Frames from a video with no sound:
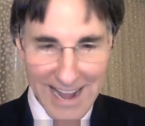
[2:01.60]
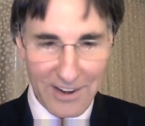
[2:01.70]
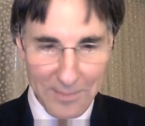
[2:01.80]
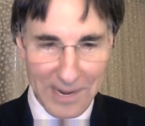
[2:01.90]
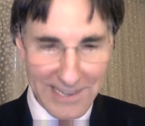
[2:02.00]

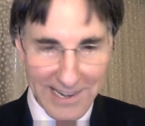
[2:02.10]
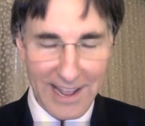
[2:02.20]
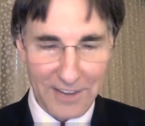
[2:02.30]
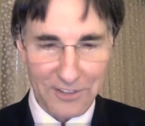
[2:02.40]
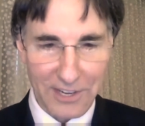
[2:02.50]
down on my
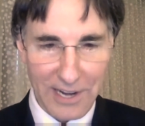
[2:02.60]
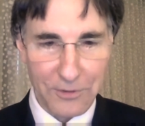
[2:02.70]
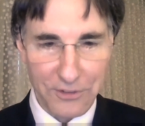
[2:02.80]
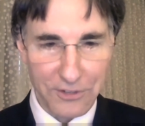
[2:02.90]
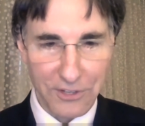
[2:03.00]
desk and I
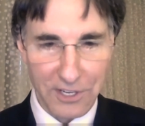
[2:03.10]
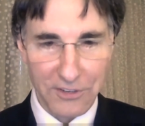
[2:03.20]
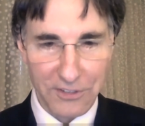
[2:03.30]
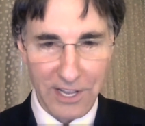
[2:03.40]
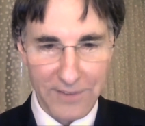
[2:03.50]
was just in
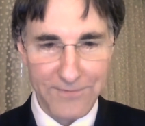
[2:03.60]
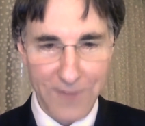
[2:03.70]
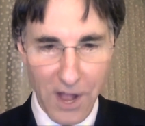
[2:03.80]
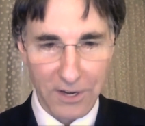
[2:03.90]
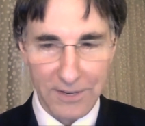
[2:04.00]
this kind of
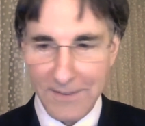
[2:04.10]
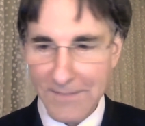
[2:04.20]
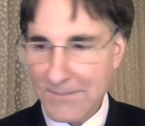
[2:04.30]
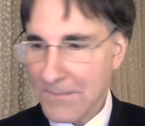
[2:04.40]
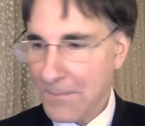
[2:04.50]
funk
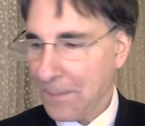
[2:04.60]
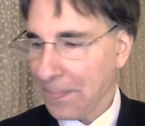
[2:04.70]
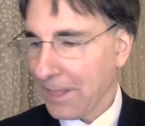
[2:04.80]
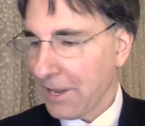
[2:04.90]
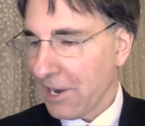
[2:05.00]

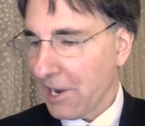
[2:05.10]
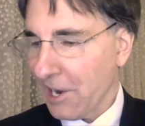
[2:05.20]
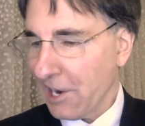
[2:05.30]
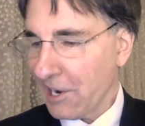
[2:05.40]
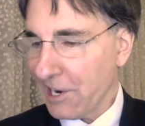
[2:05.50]

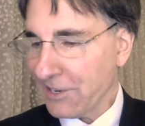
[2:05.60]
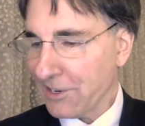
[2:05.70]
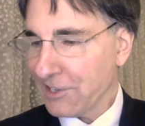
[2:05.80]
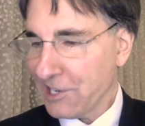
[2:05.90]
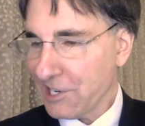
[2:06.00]
and I
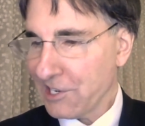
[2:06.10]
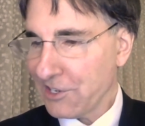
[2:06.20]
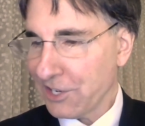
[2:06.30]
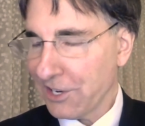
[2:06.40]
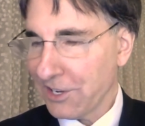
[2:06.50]
didn't
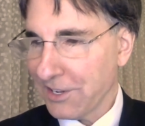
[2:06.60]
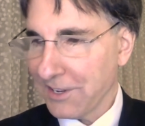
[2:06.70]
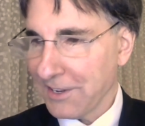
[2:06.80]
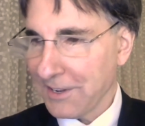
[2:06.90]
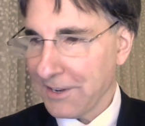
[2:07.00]

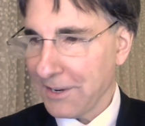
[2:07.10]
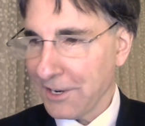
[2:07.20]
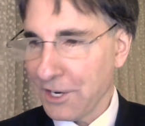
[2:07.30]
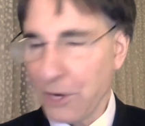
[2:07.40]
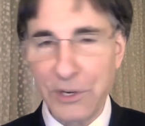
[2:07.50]

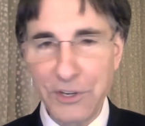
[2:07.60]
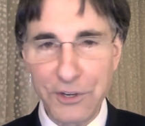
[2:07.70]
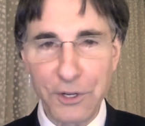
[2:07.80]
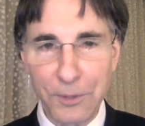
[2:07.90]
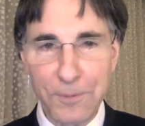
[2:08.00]
know what to
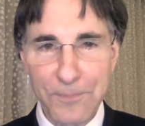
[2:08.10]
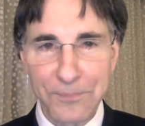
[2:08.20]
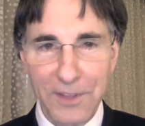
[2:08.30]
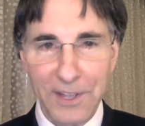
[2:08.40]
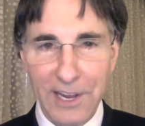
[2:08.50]
do.
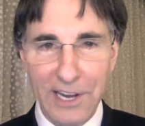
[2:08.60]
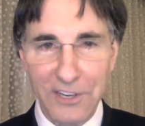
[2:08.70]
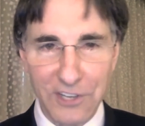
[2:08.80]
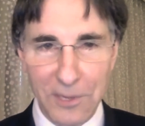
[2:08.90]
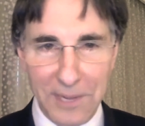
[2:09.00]
And
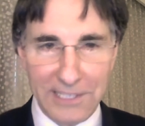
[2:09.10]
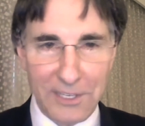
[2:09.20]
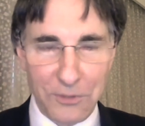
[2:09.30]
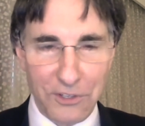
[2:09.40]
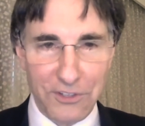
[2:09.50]
it seemed like there
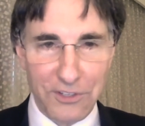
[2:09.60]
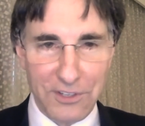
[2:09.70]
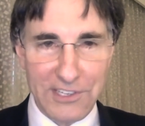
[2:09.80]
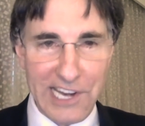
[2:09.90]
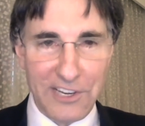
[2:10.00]
was this
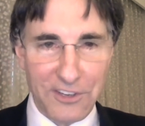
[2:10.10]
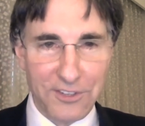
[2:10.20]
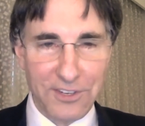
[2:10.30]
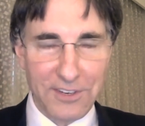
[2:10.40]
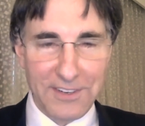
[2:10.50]

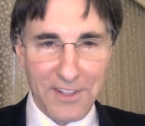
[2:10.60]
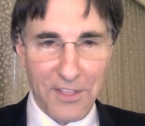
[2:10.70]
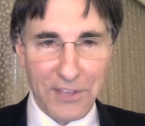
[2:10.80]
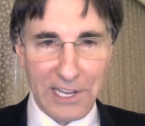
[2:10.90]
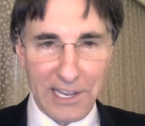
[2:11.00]
dense,
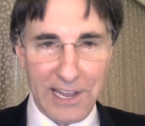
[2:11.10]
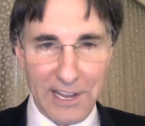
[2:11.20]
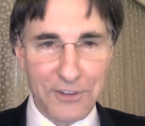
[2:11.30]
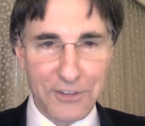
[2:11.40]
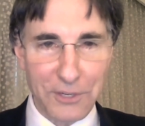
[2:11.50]
thick
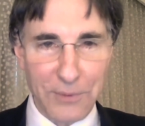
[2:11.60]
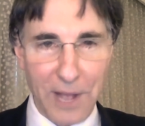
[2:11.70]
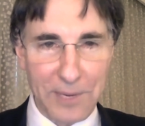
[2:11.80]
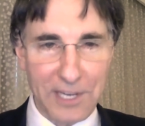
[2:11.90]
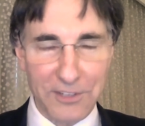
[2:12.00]
energy
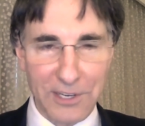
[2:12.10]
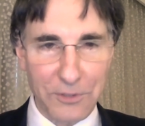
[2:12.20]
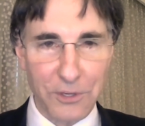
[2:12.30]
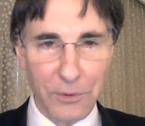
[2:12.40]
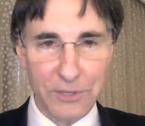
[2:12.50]
around me because I was
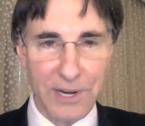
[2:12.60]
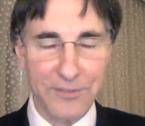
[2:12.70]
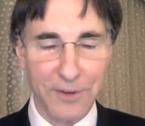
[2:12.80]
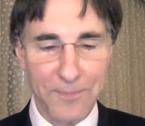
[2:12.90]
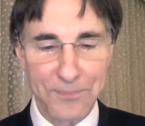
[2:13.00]
so
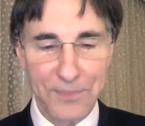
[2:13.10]
ungrateful.